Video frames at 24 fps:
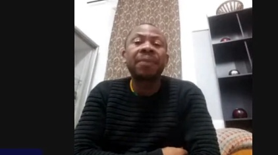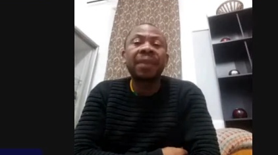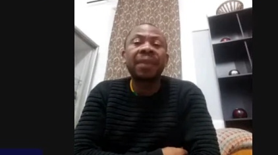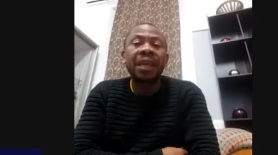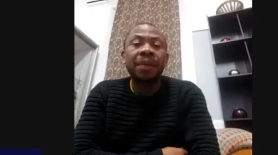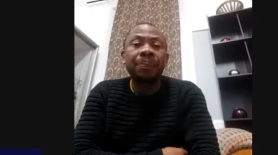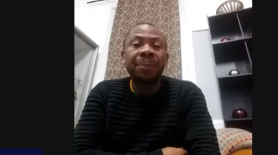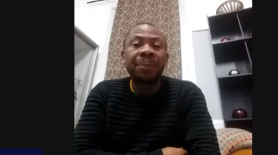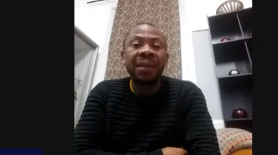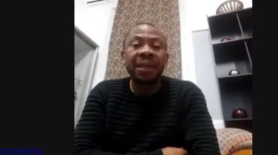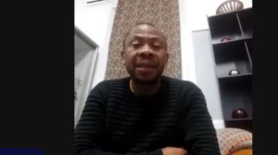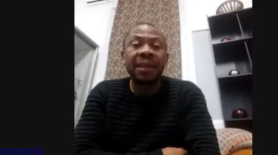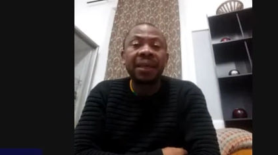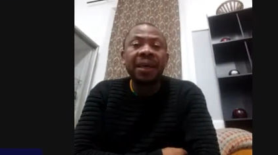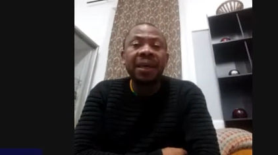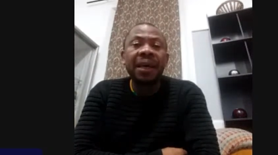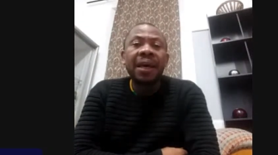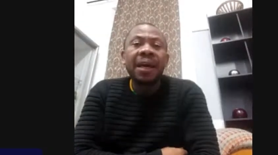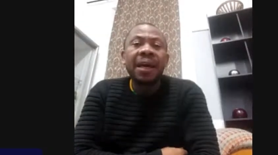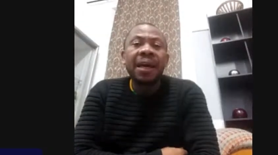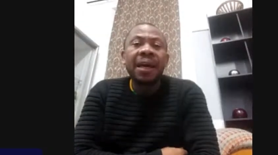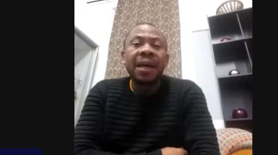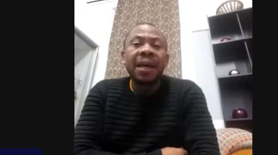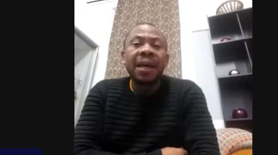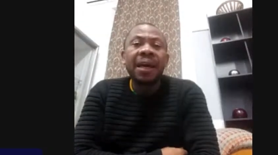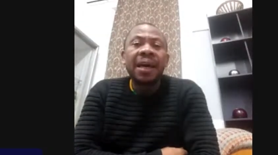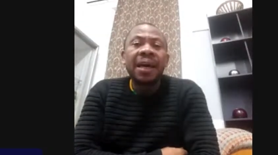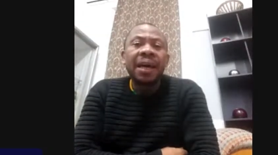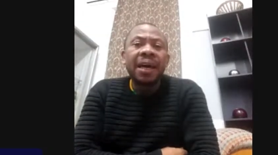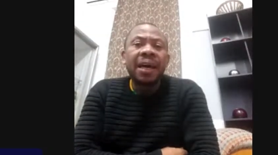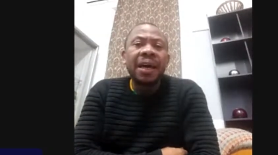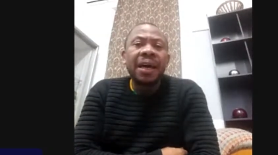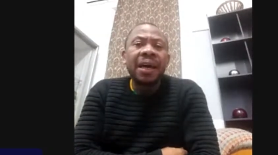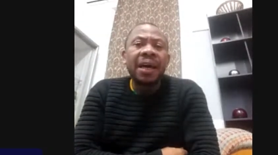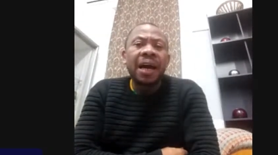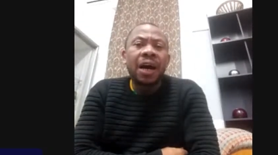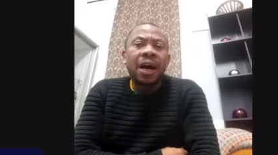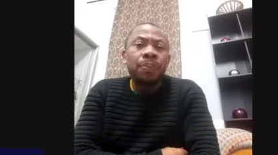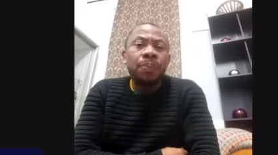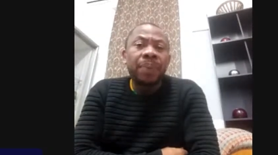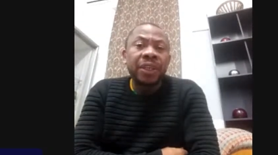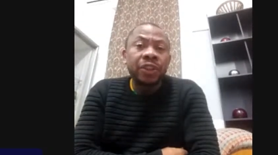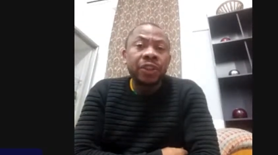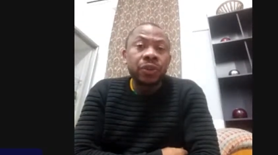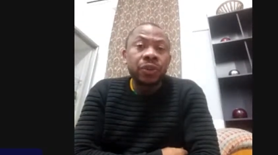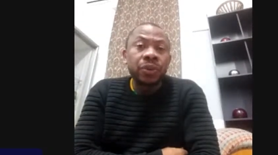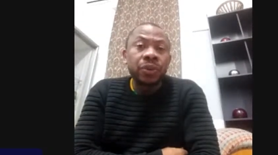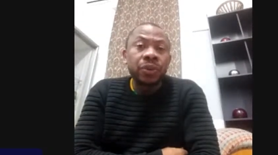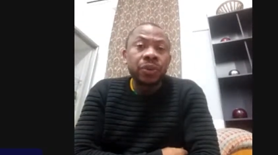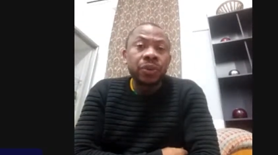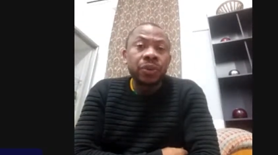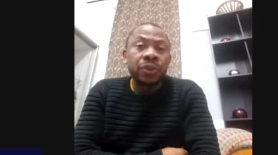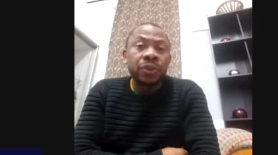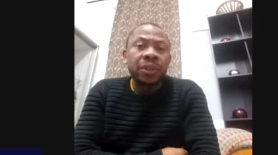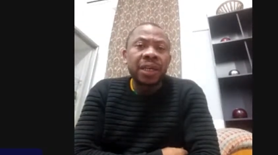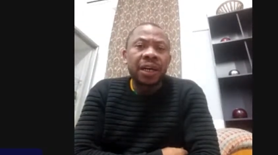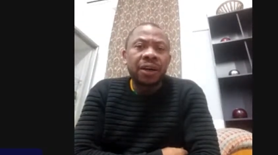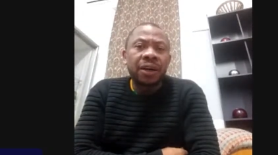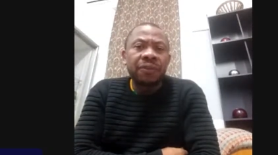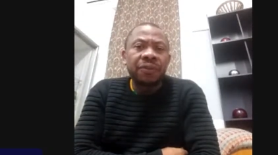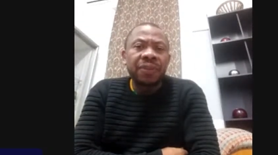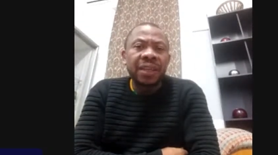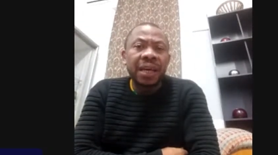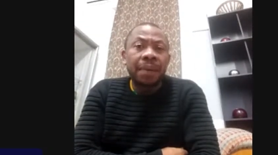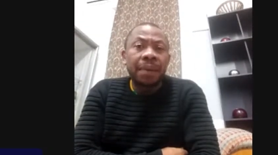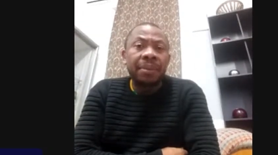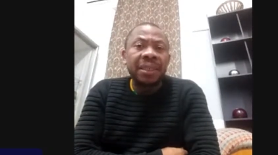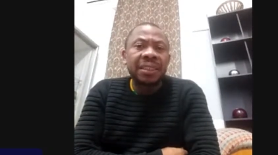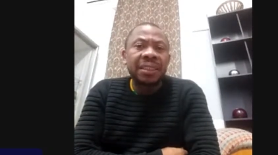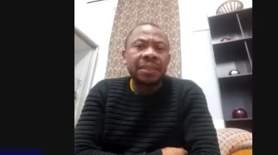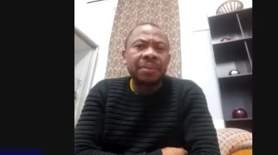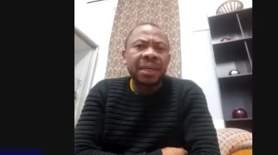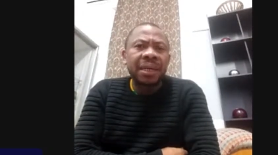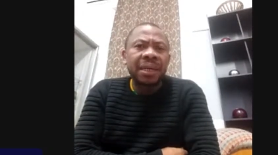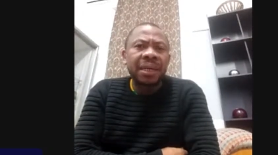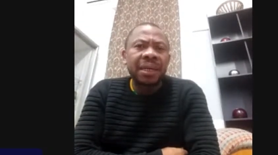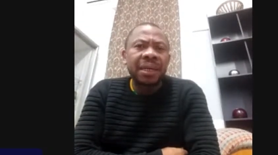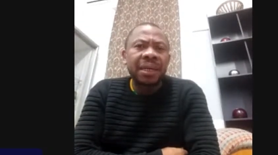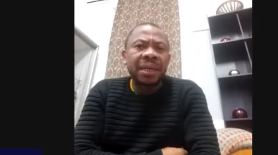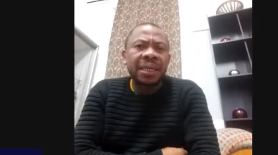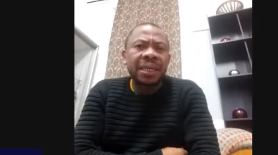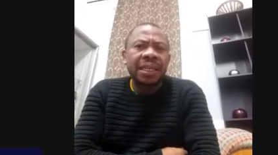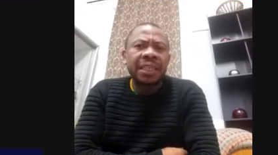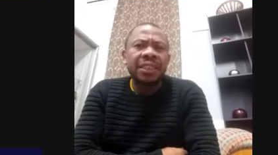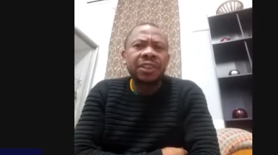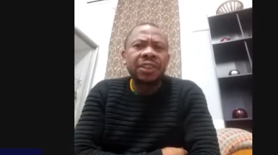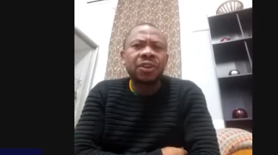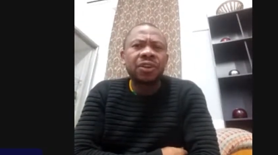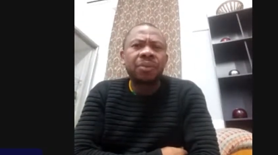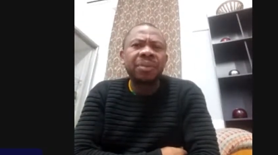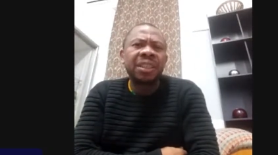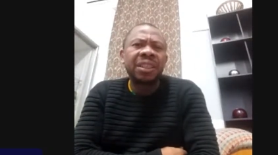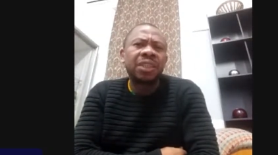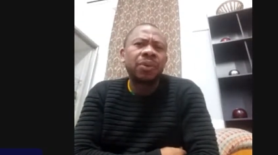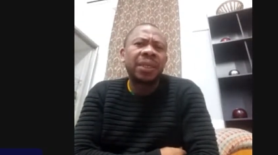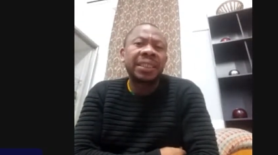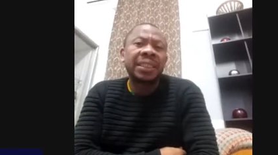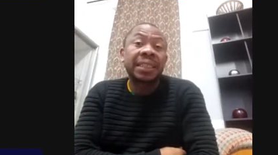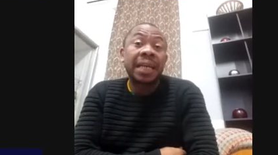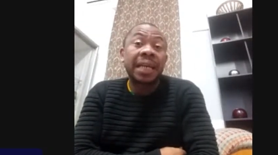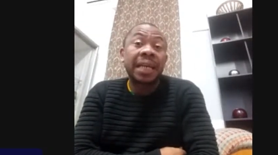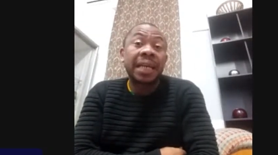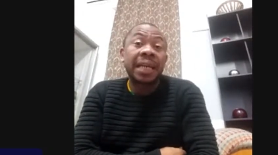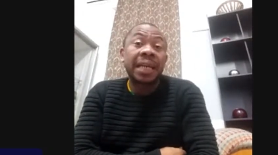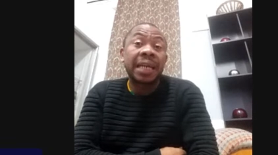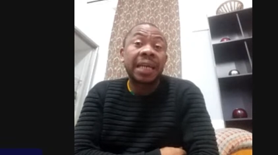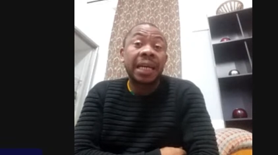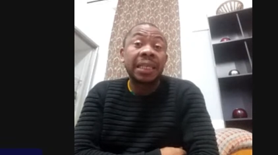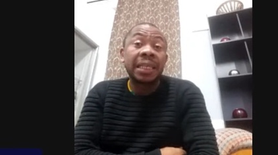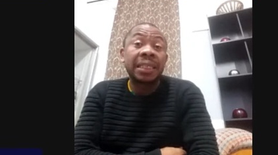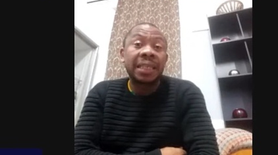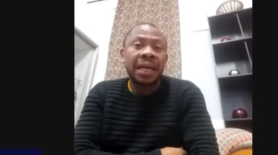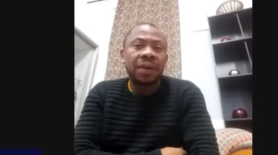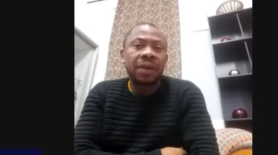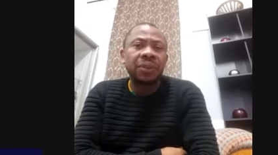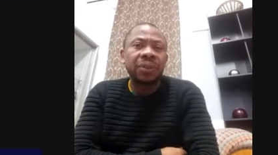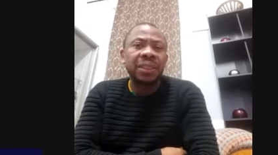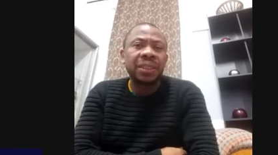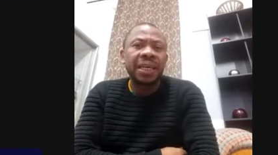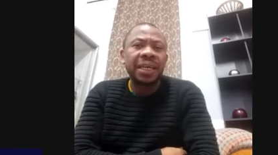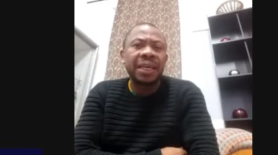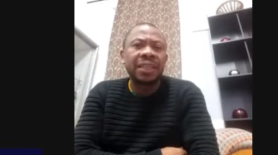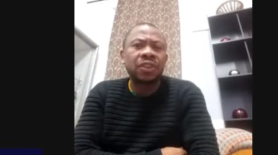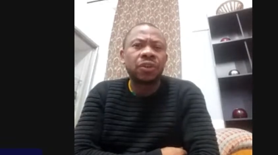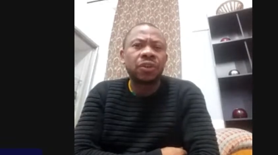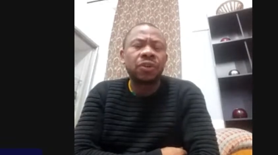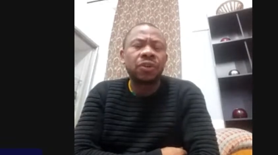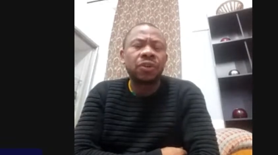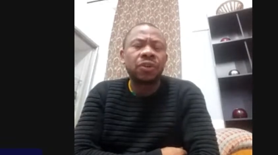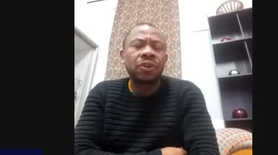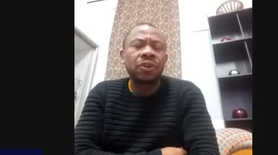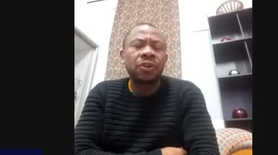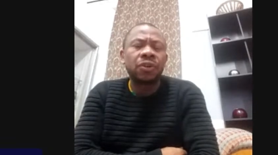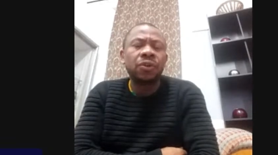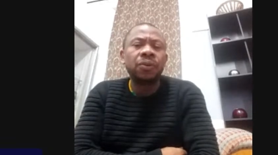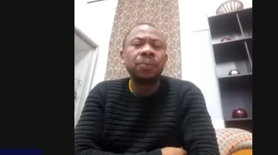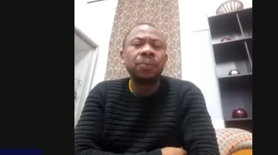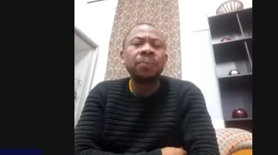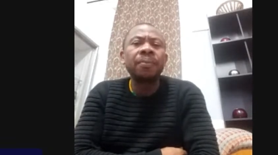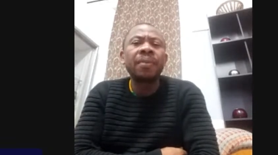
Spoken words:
PE. How Bazooka of the Amatiba Crisis Committee was gunned down at home.